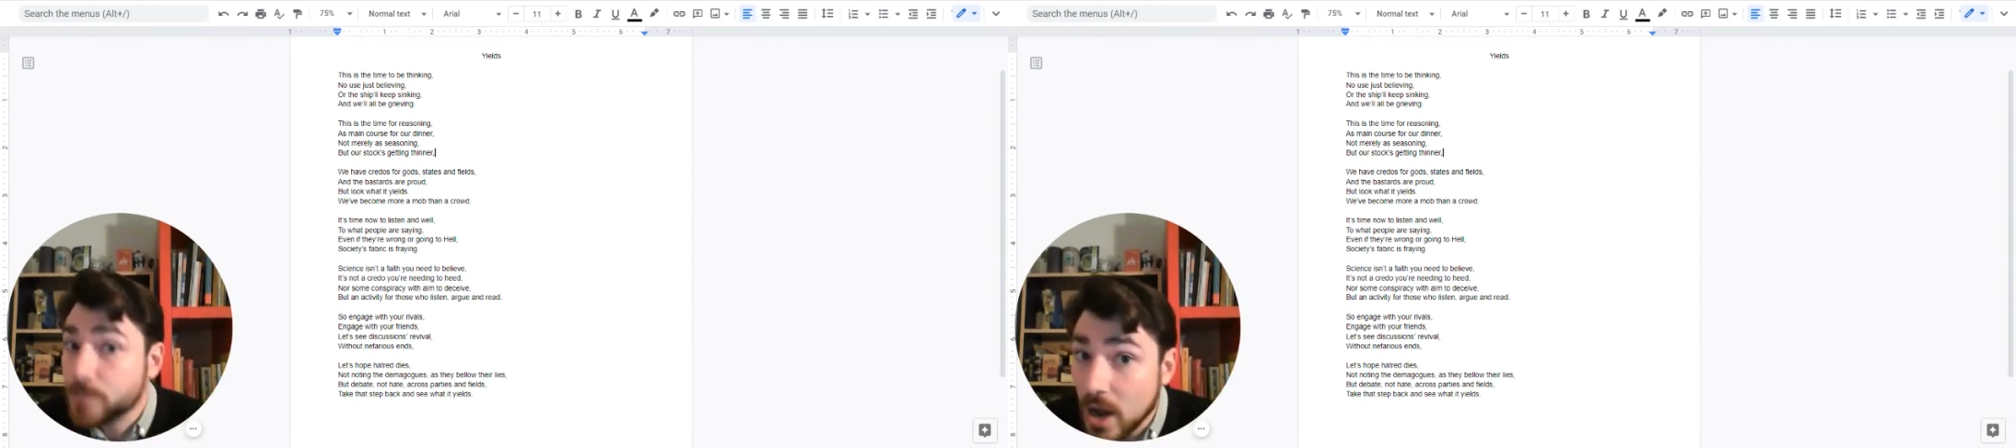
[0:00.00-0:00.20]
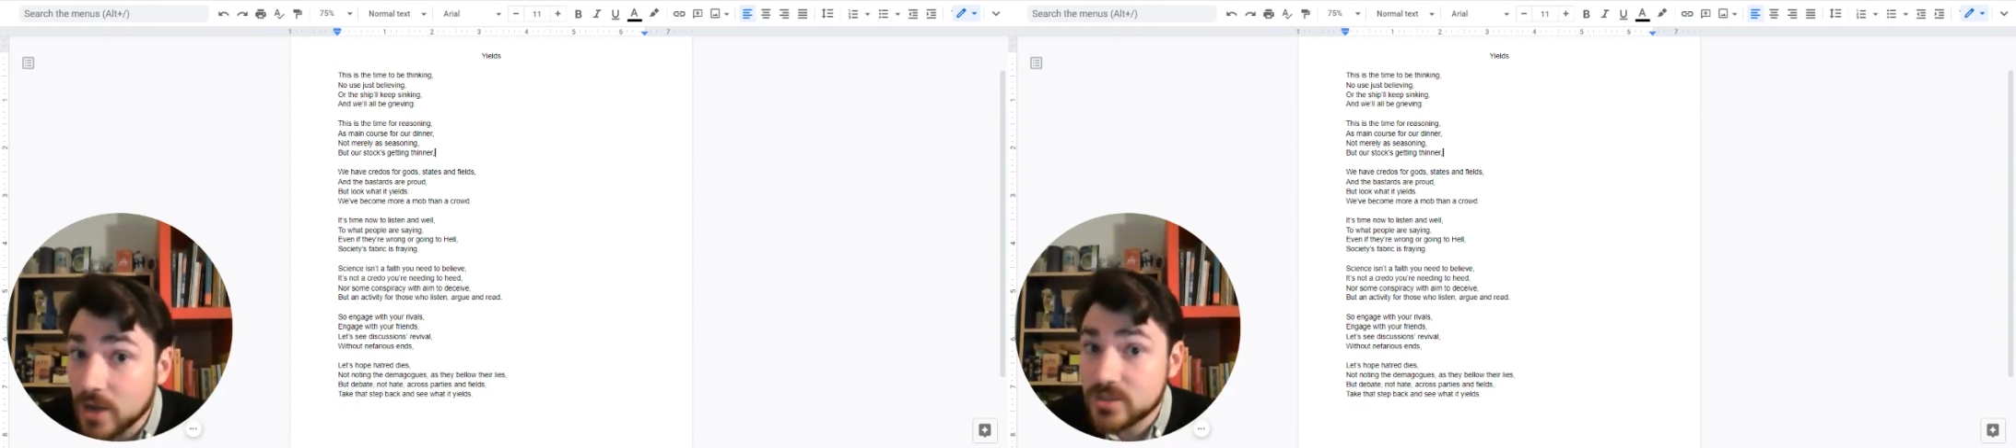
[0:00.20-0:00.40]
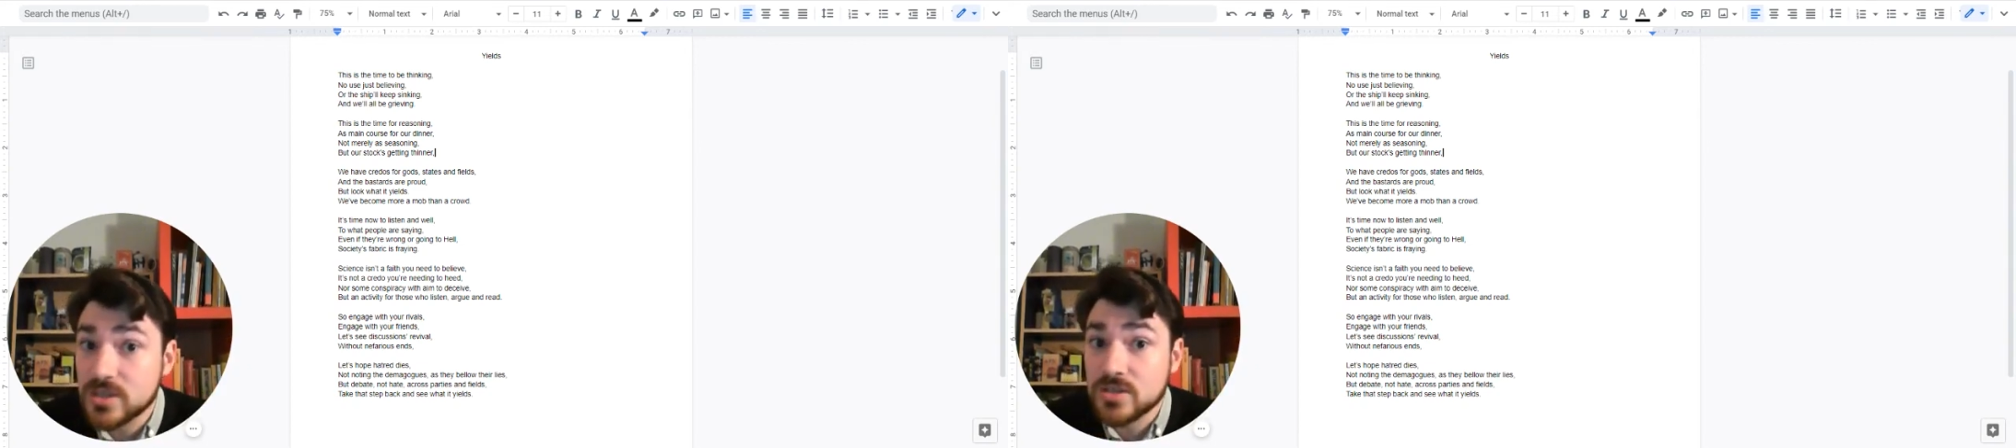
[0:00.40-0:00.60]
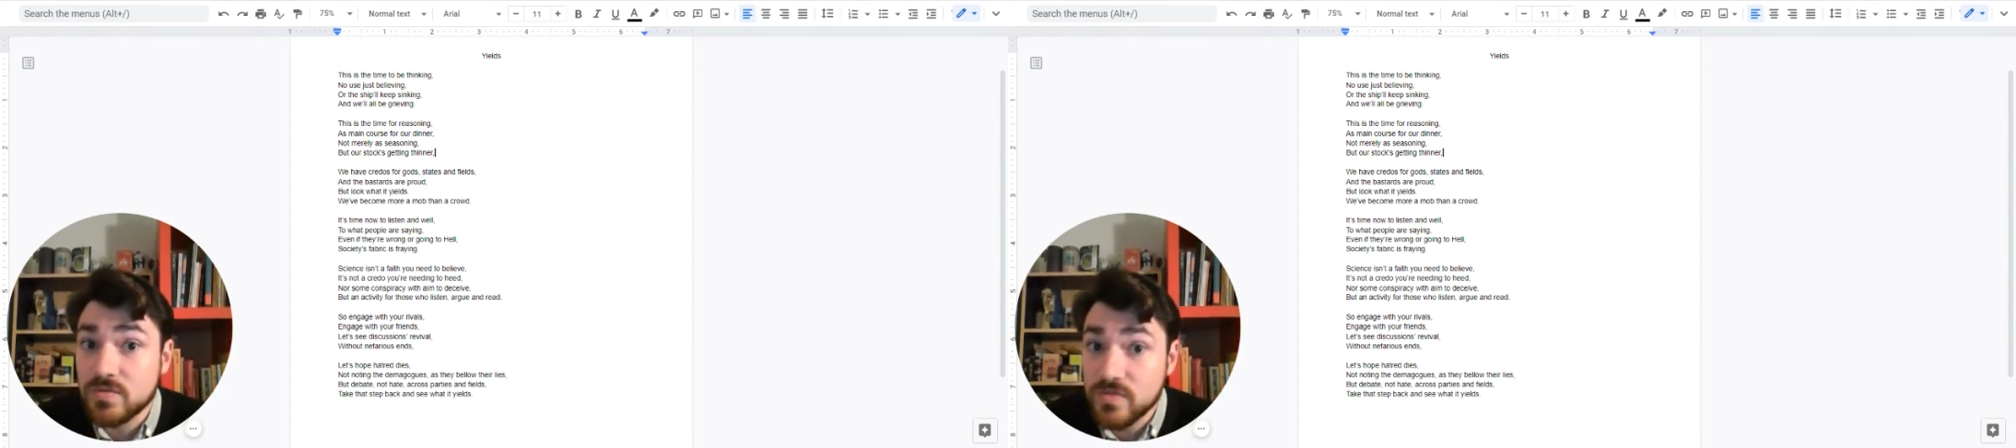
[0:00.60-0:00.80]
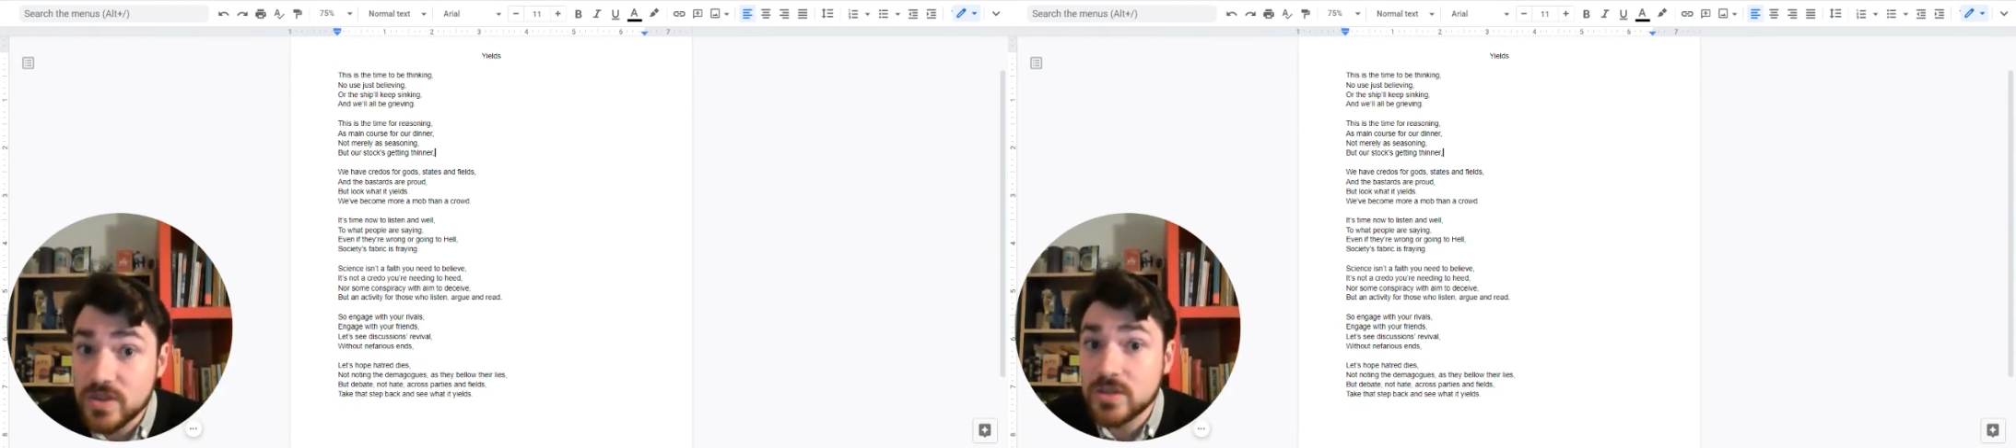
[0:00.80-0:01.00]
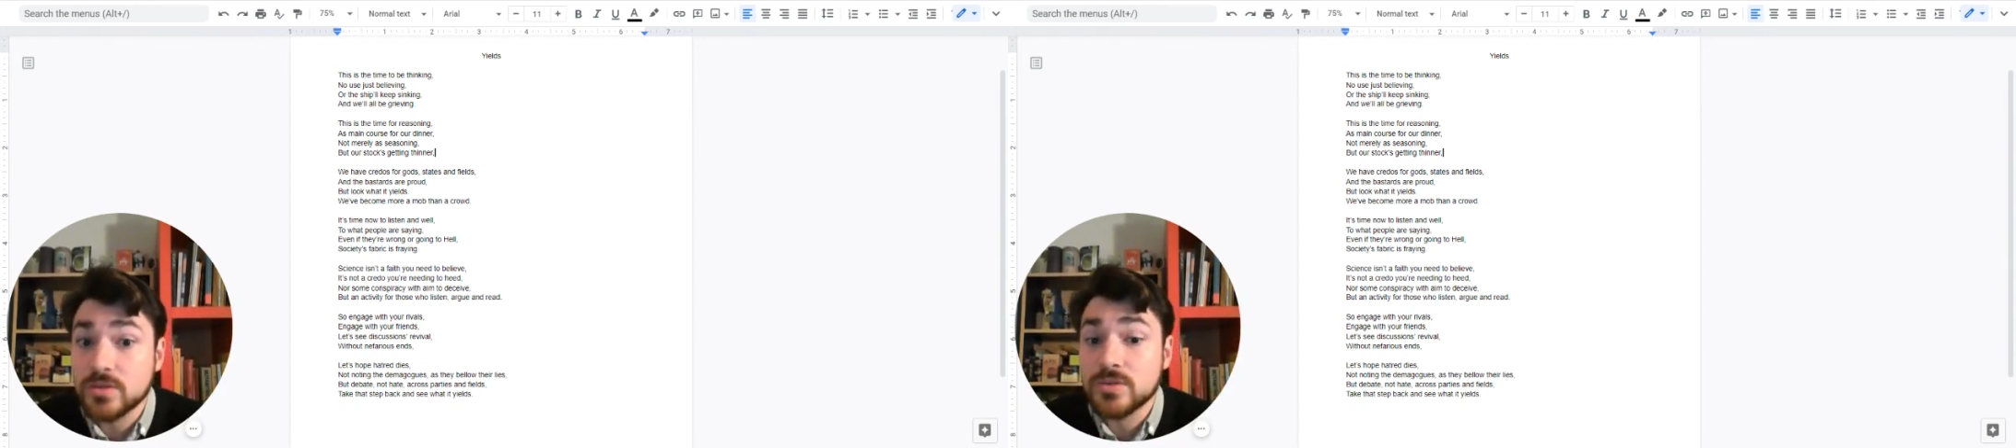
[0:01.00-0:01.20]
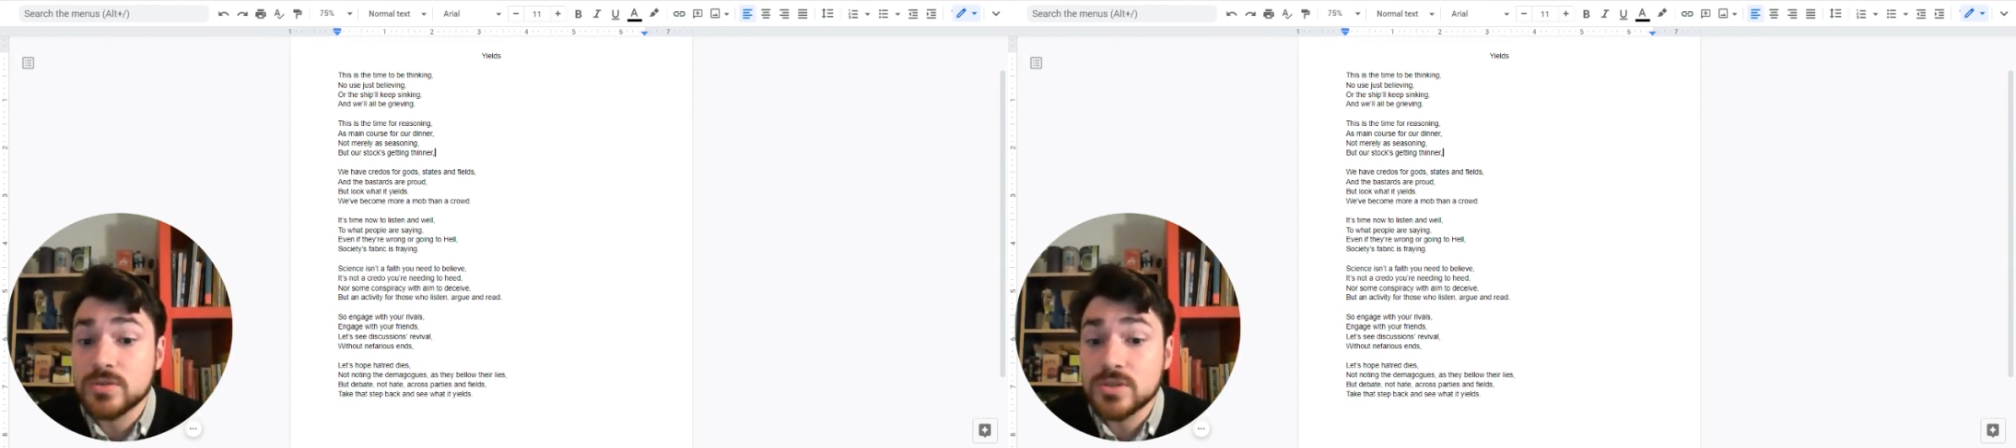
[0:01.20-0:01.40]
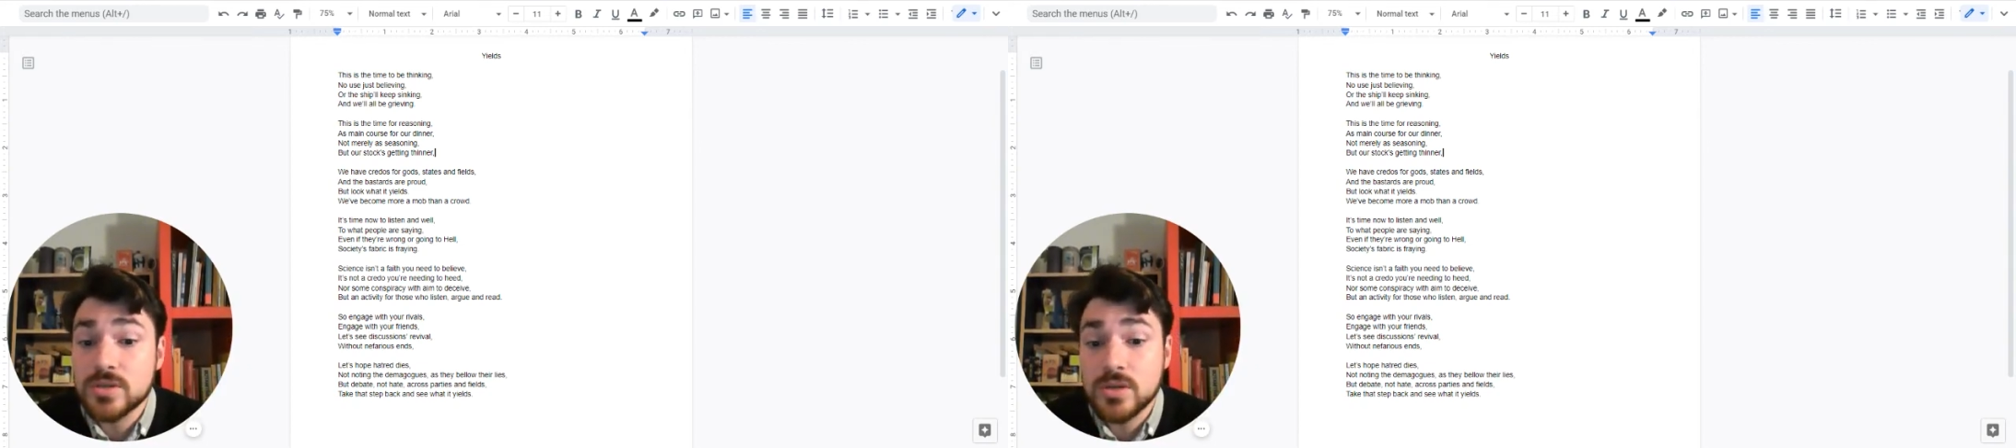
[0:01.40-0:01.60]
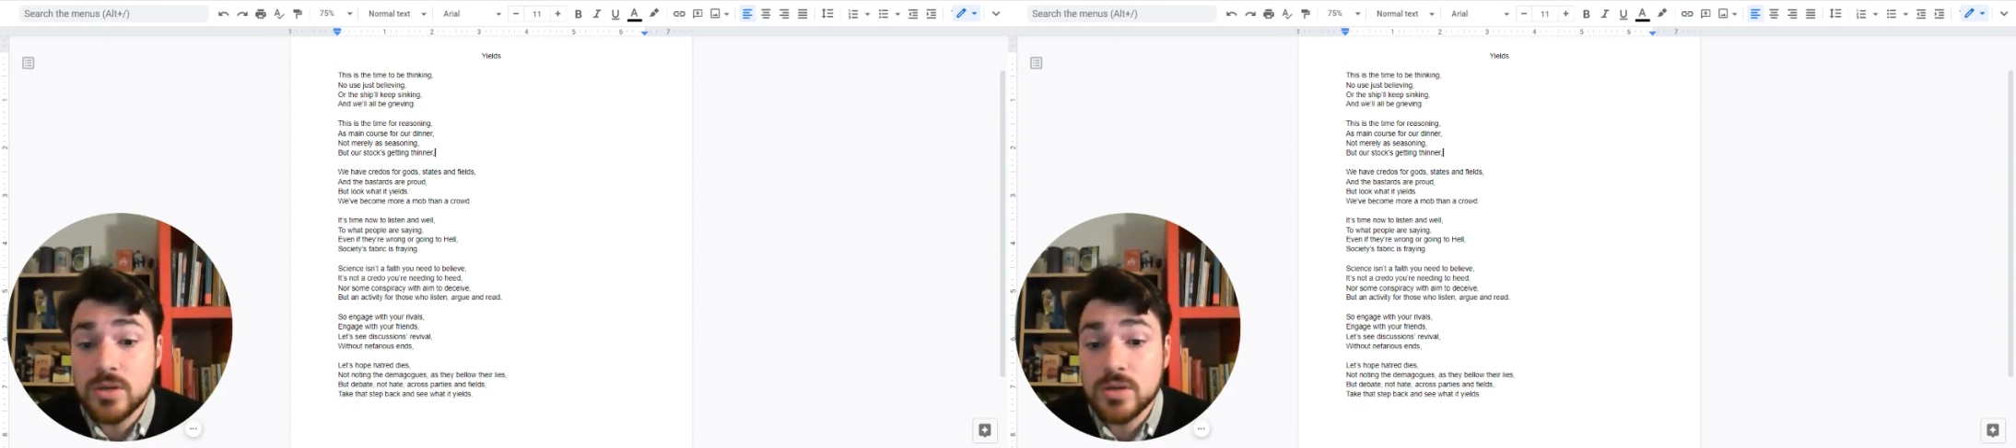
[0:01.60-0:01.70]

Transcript: parties and fields.